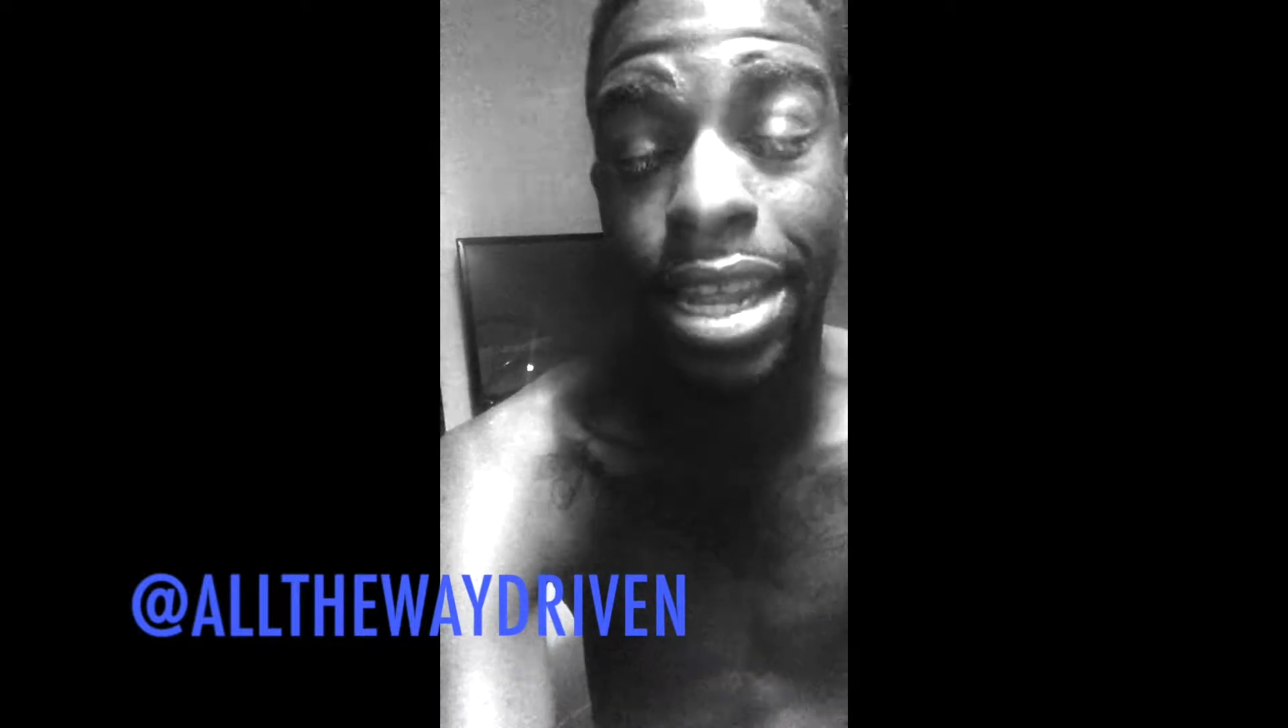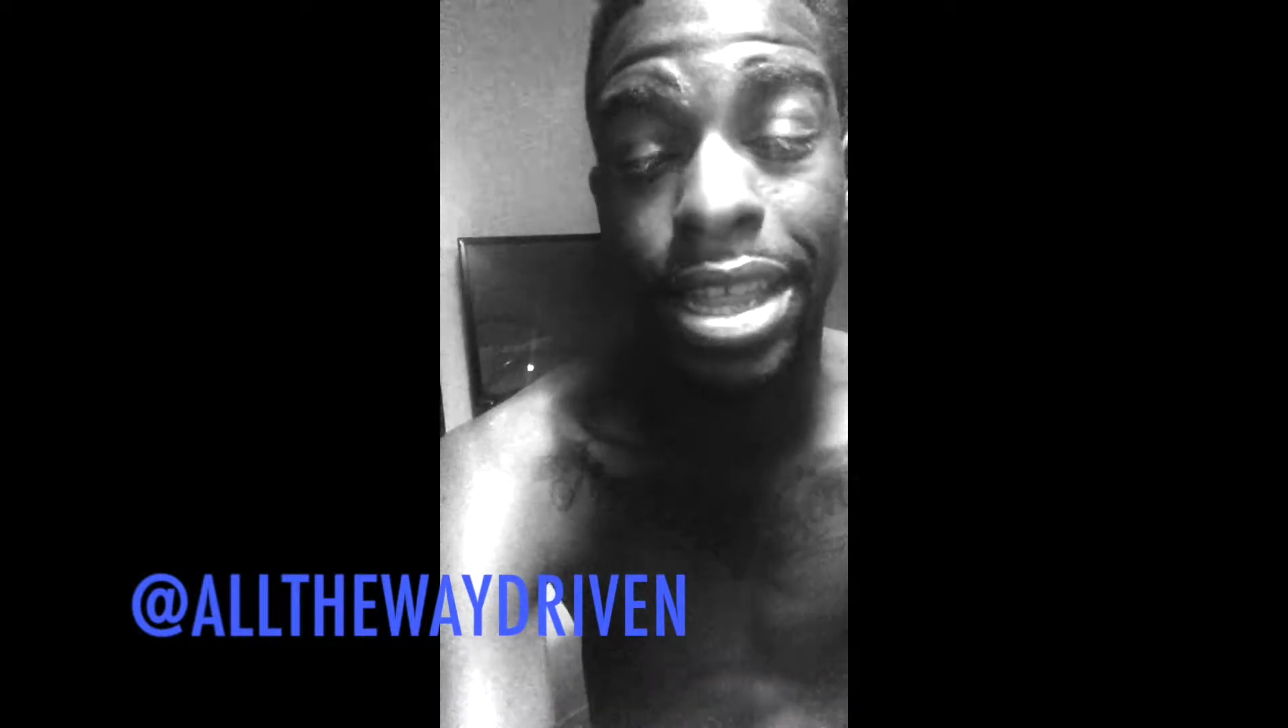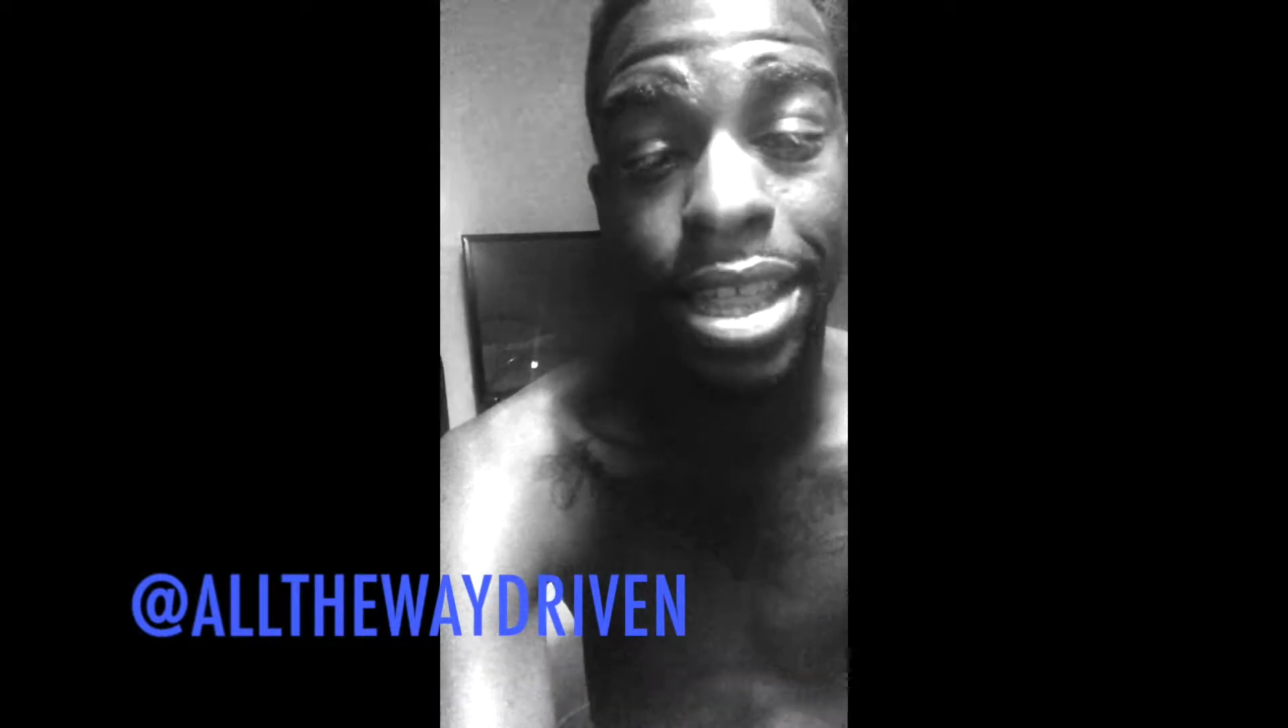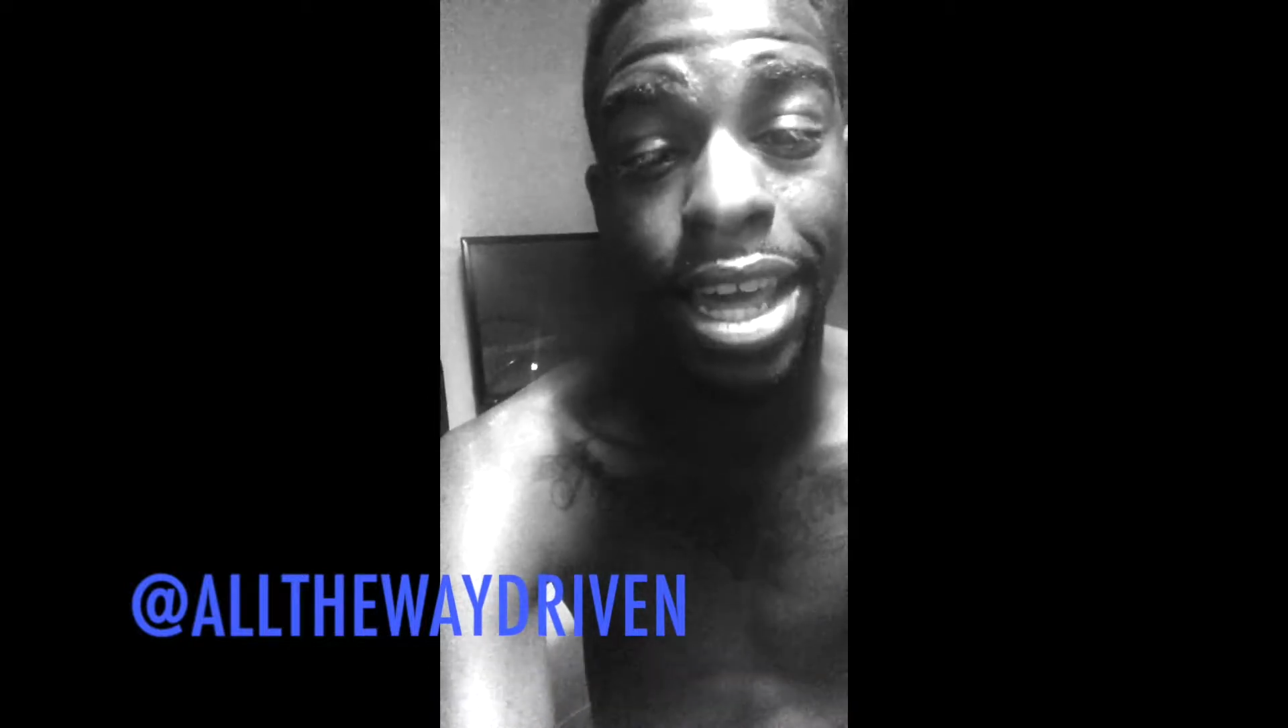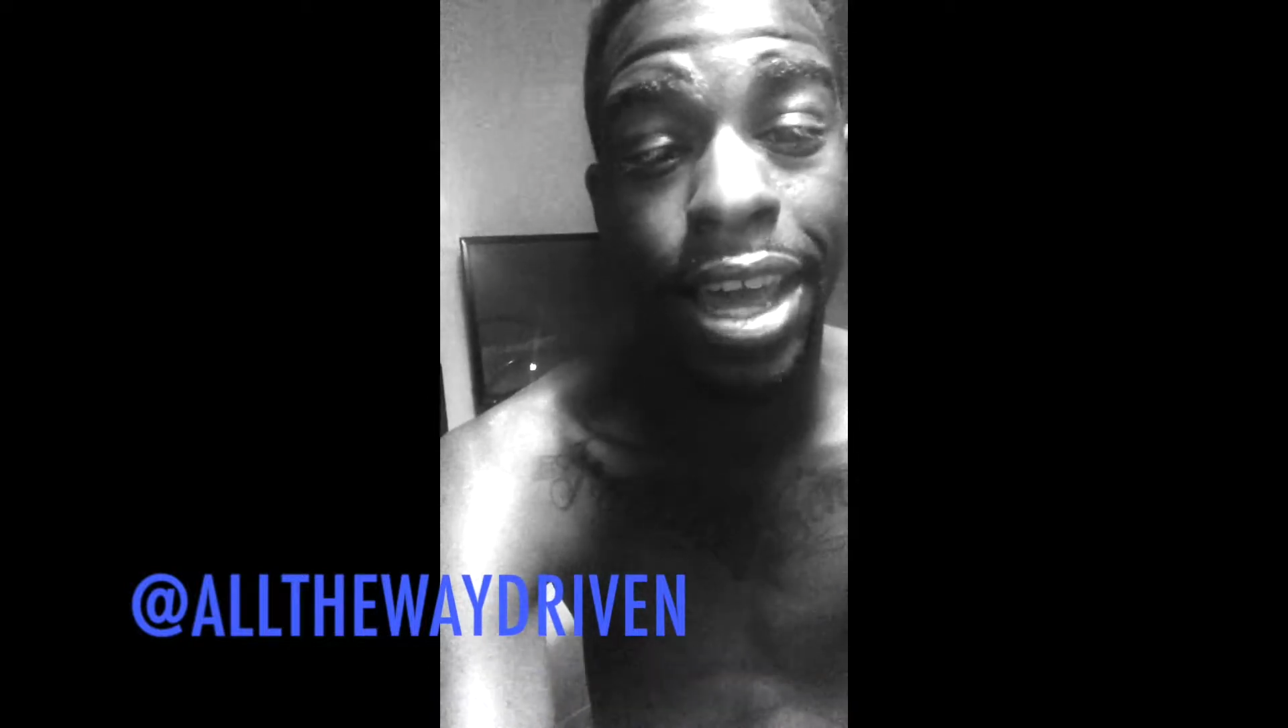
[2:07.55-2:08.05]

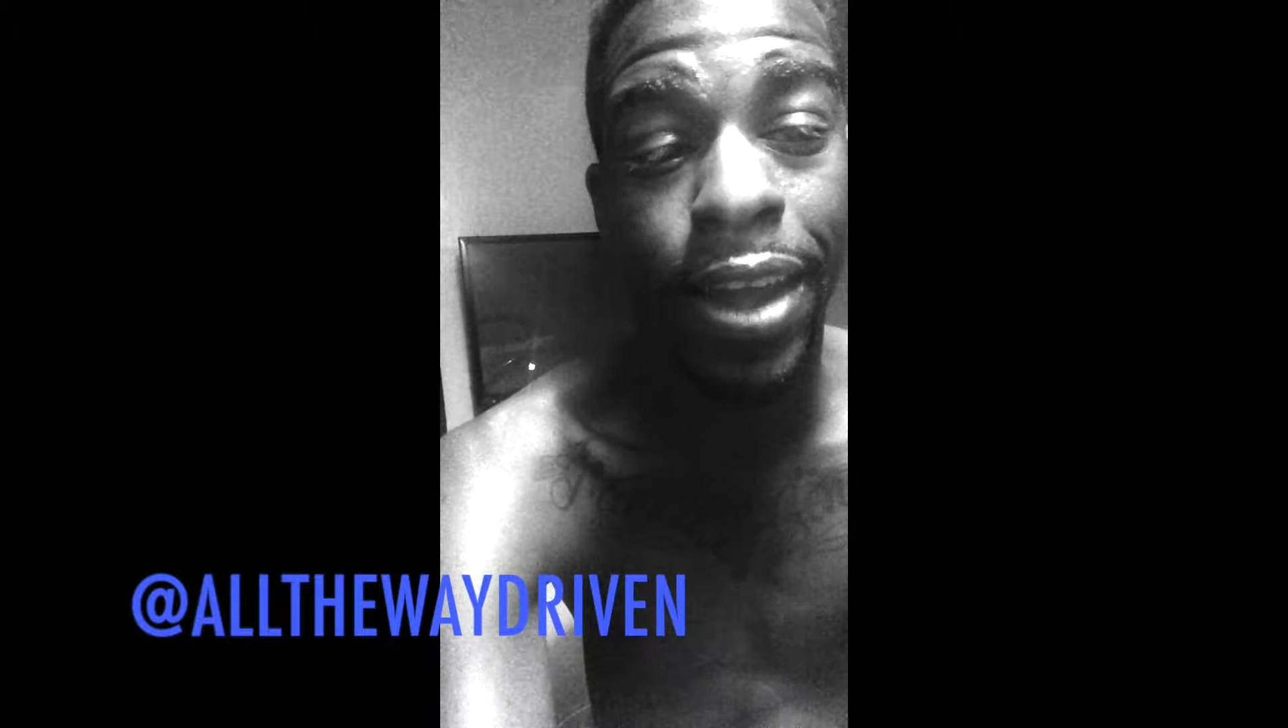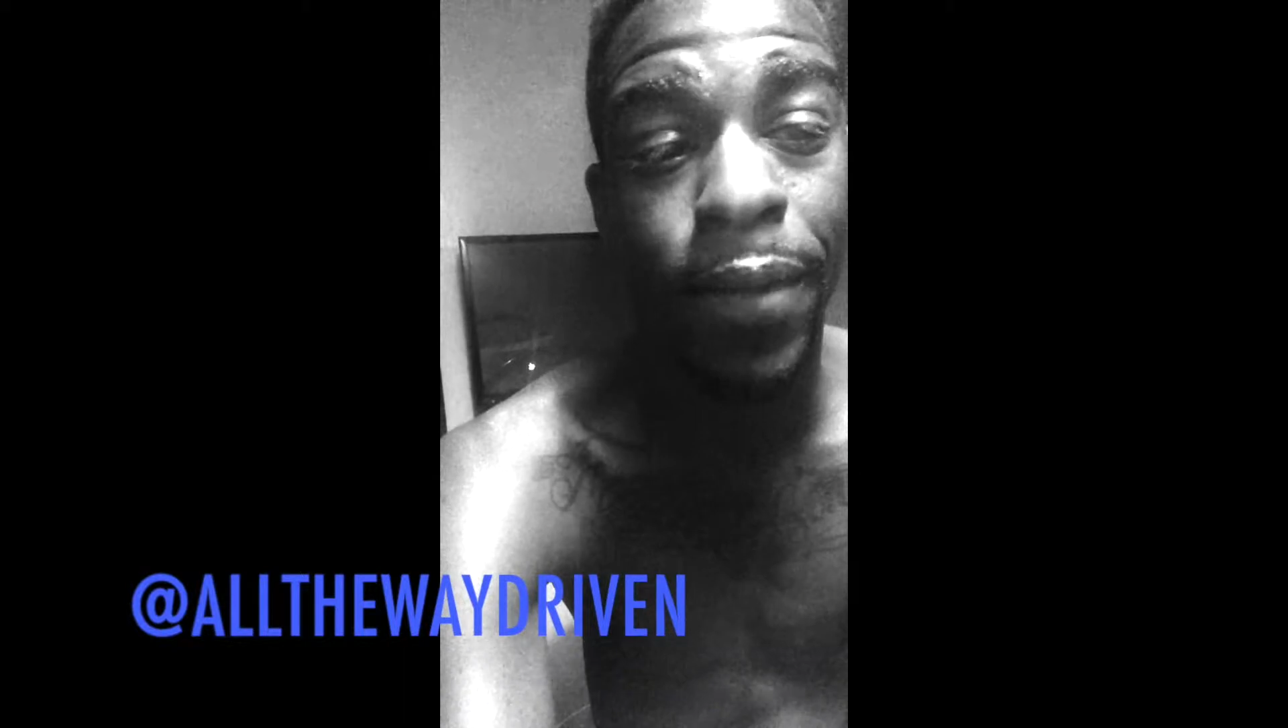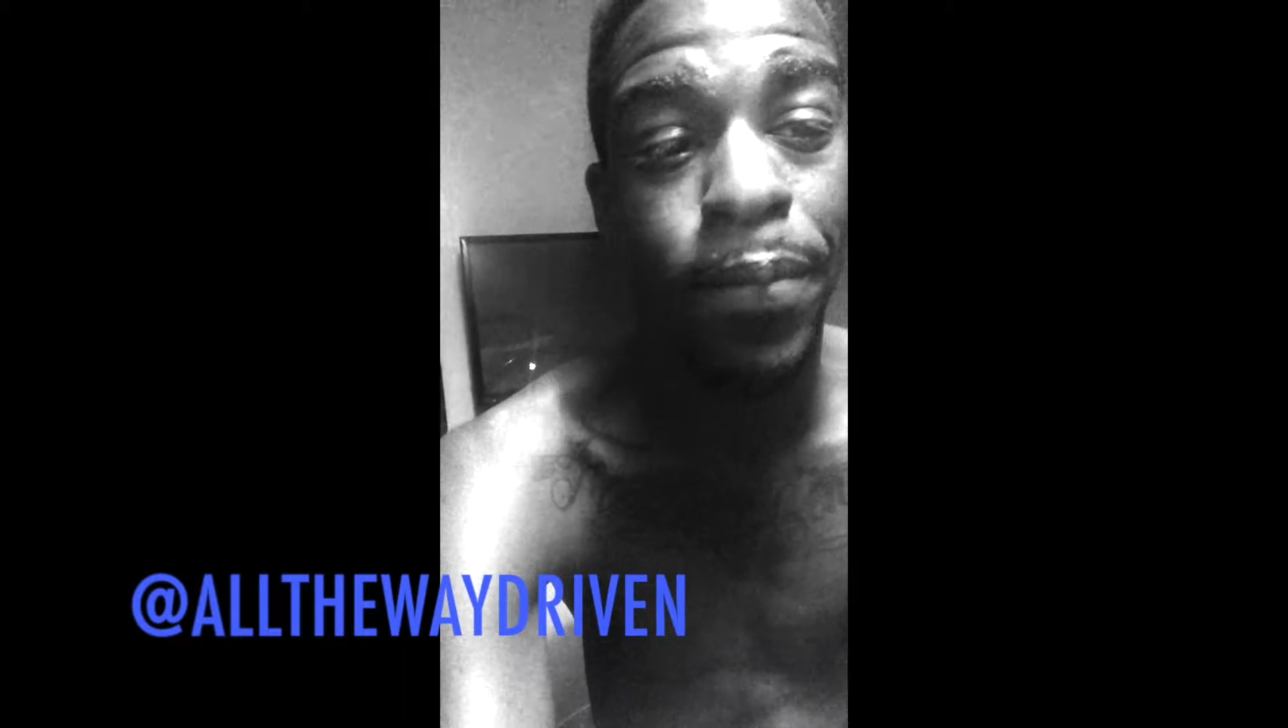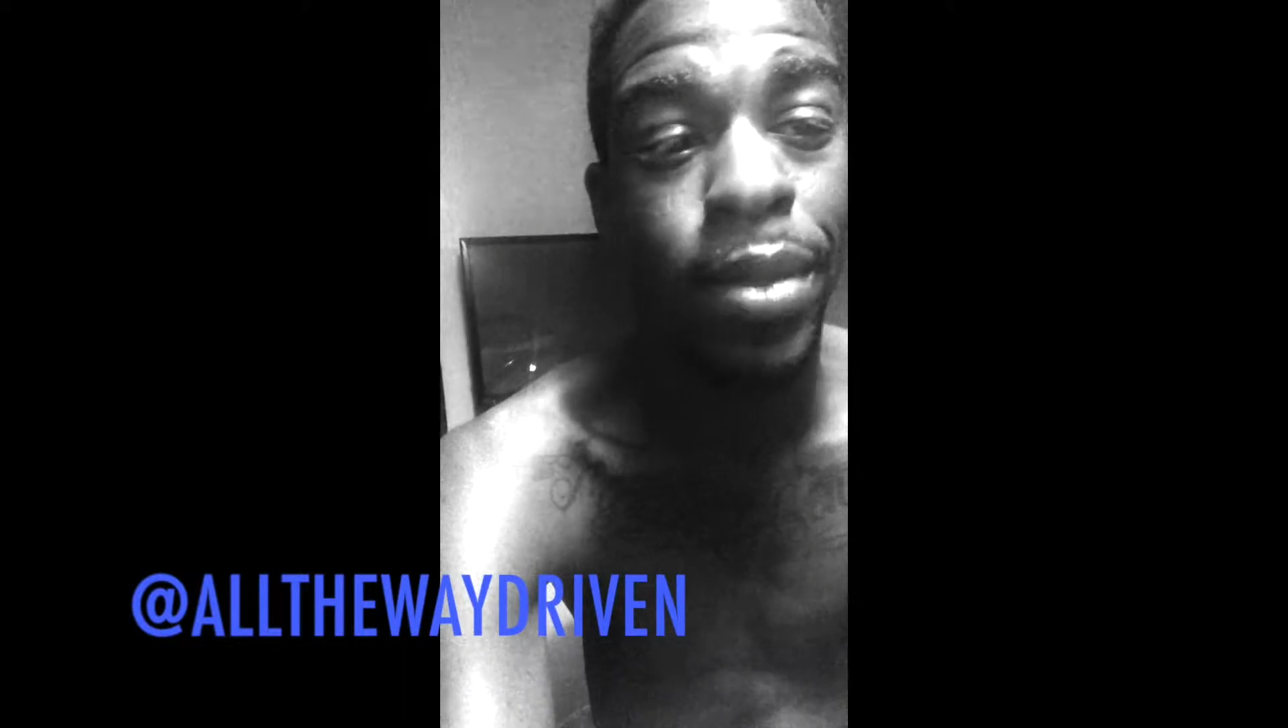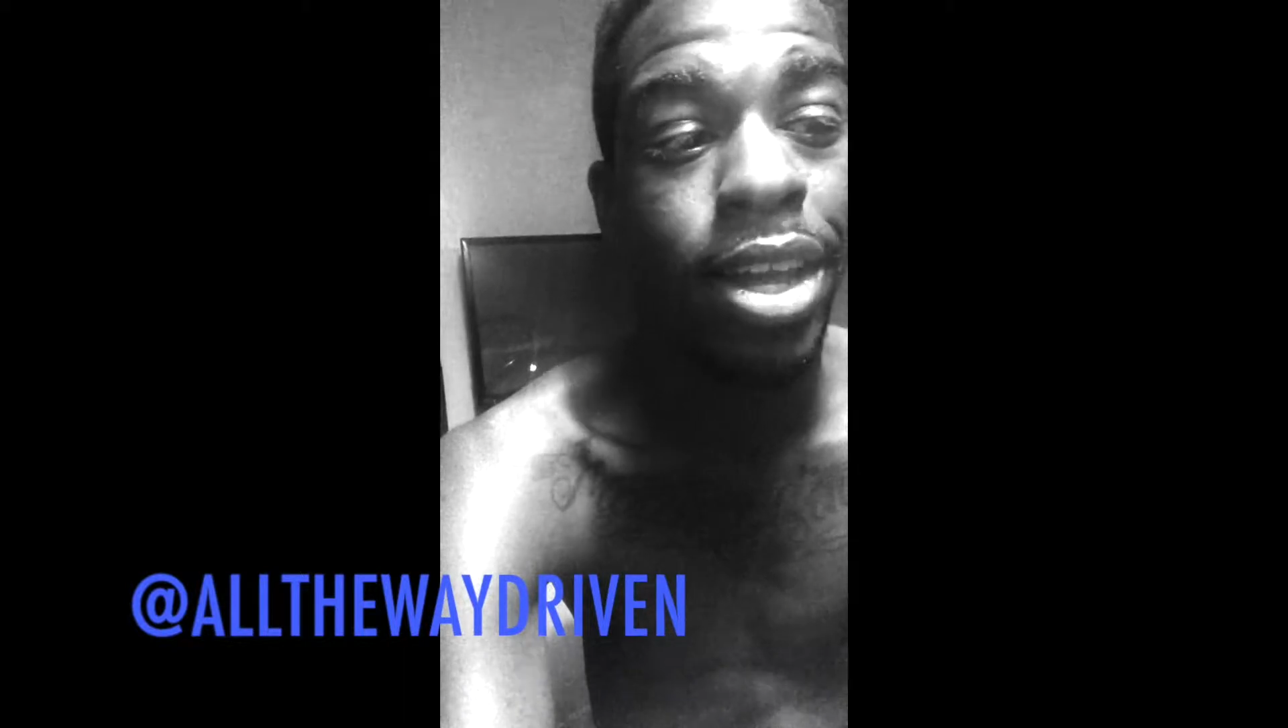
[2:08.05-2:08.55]
anything,